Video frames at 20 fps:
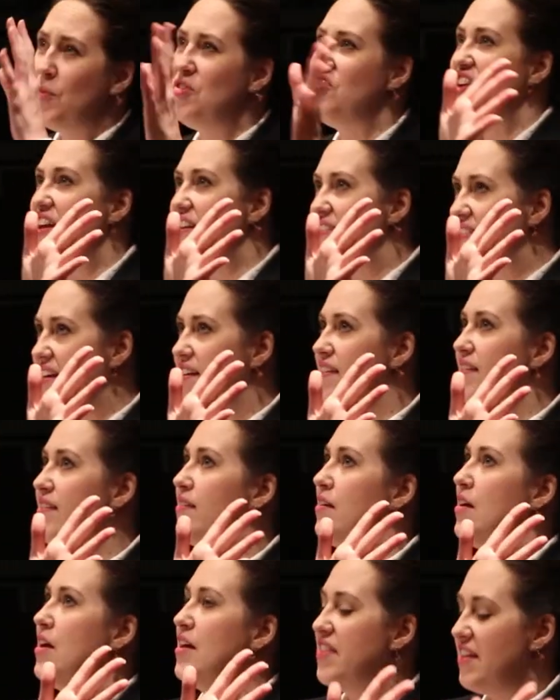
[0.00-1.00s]

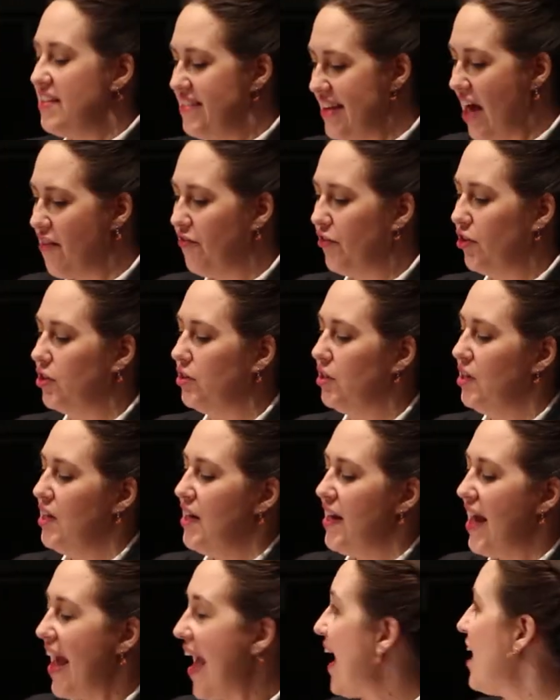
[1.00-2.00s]
Jesus, the
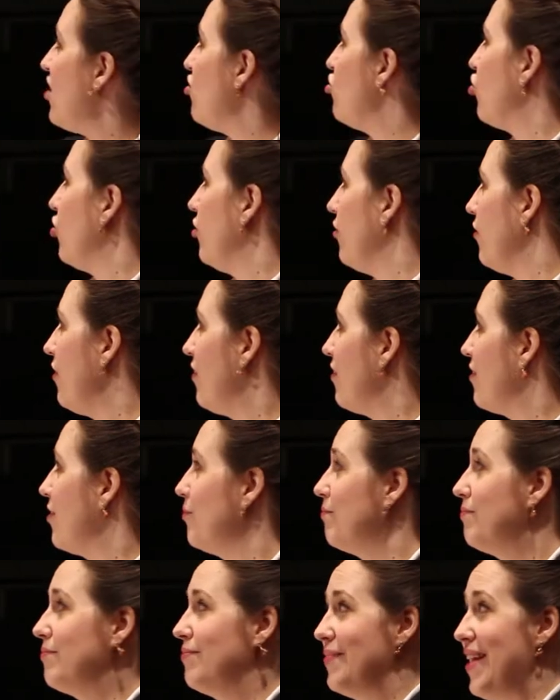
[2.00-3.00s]
devil, angels,
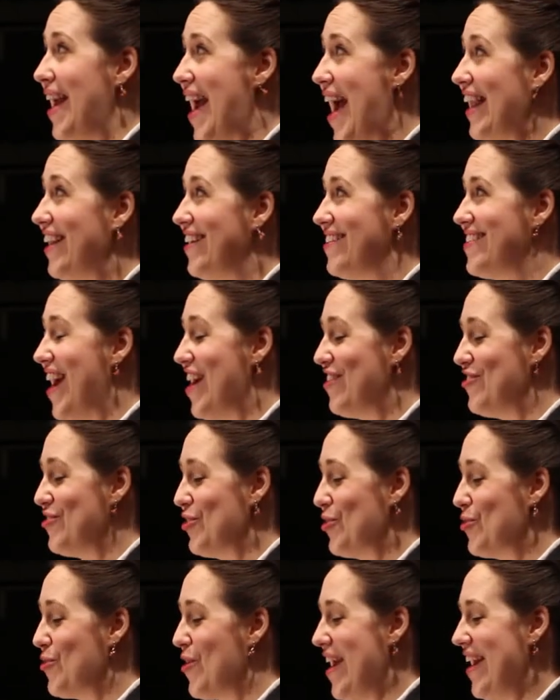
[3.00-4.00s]

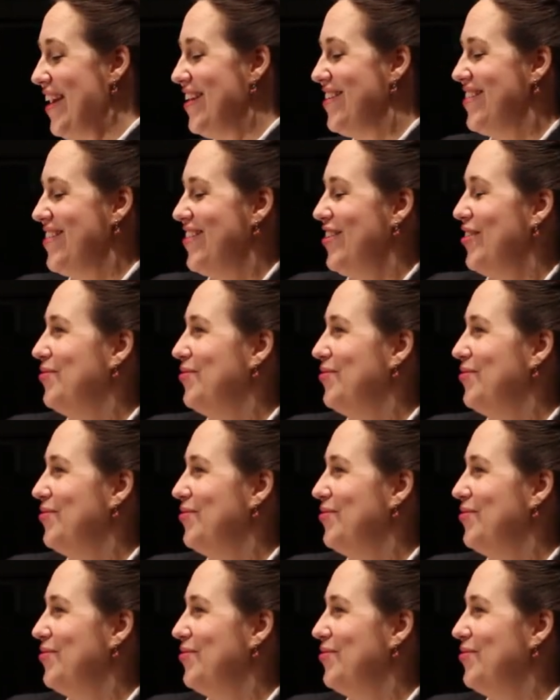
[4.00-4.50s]
Alexander the Great.